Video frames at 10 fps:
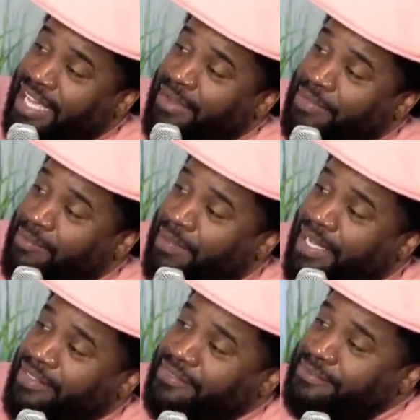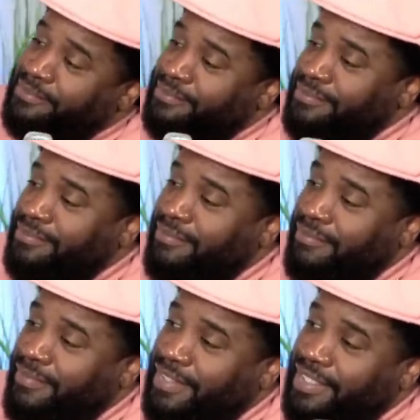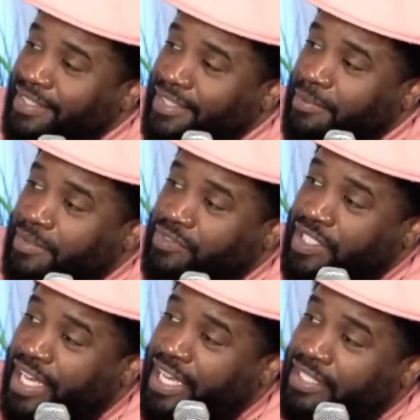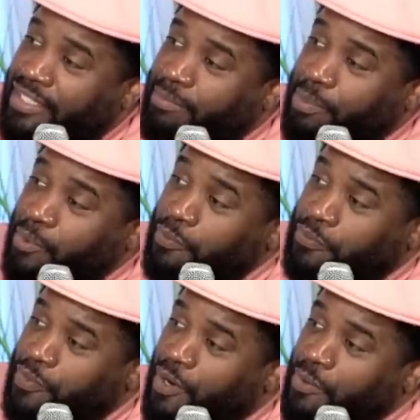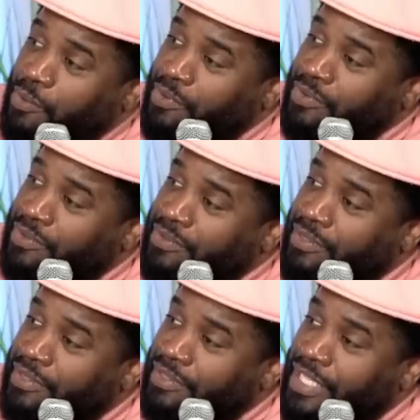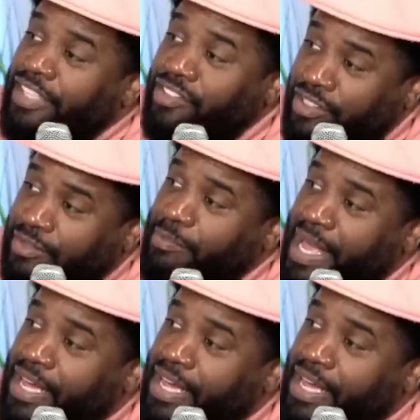hang time in the back. But if she had her little poof fro, that's a